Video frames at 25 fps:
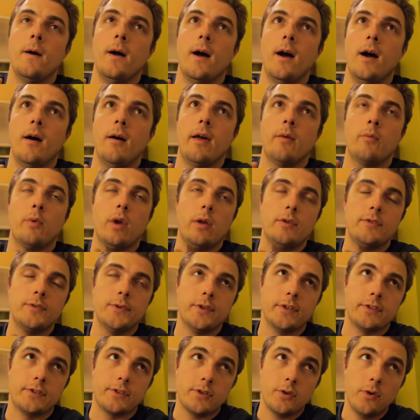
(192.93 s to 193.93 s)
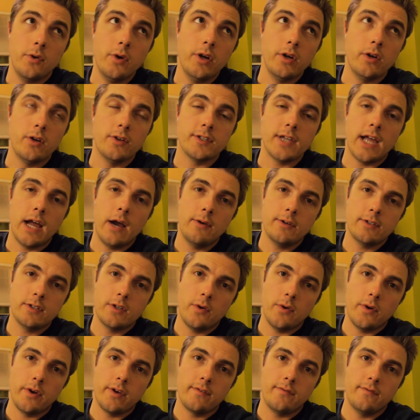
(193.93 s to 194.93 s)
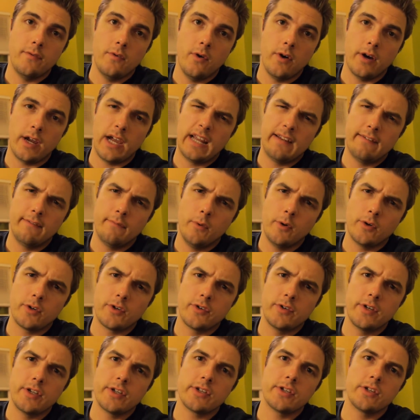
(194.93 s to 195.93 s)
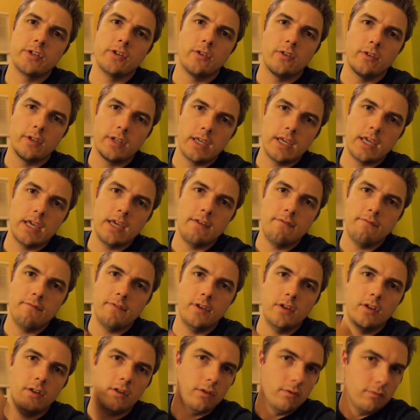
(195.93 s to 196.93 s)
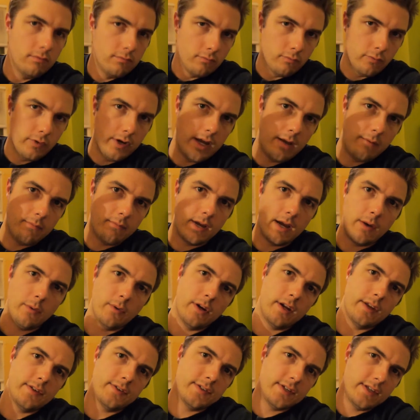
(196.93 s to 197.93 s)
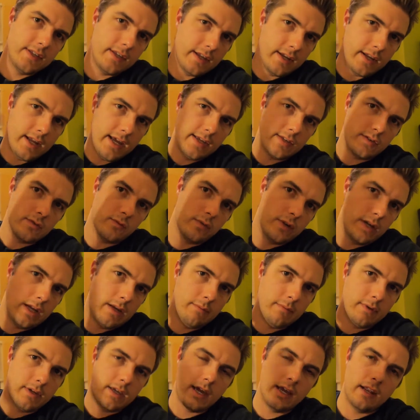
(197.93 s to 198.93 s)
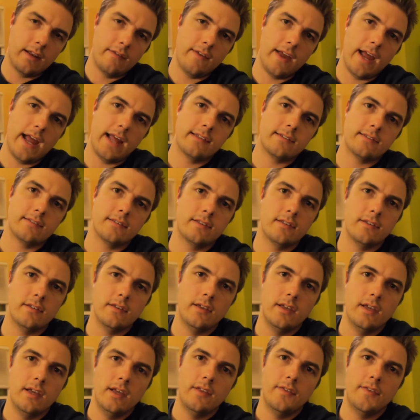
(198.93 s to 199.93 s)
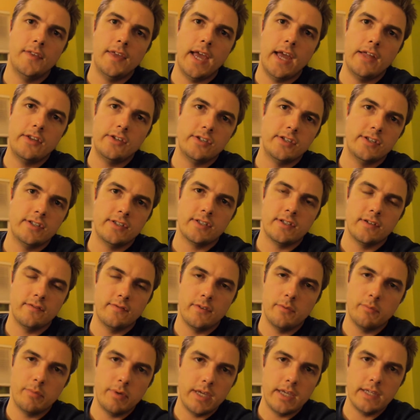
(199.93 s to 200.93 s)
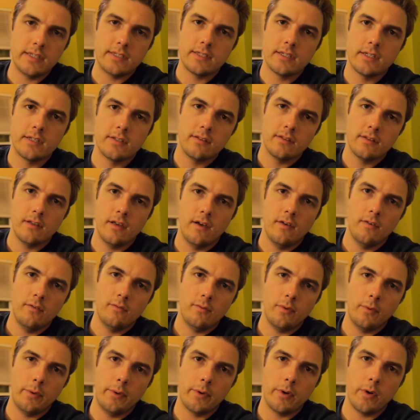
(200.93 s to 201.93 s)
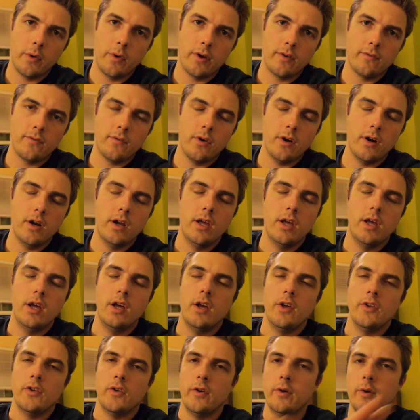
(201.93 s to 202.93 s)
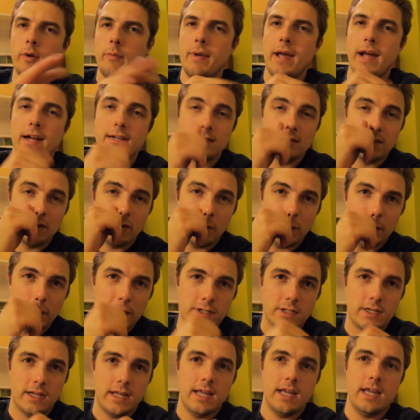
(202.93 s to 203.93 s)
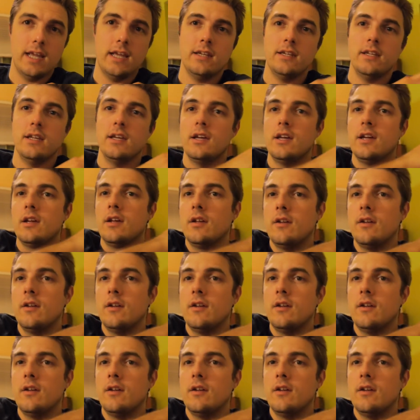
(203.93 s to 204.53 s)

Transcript: And when I was doing the tutorials, I was going for kind of a more traditional key fill rim. I wanted to see that nice rim. It kind of adds to the edginess of the piece of what we were going for. So anyway, back to the question at hand.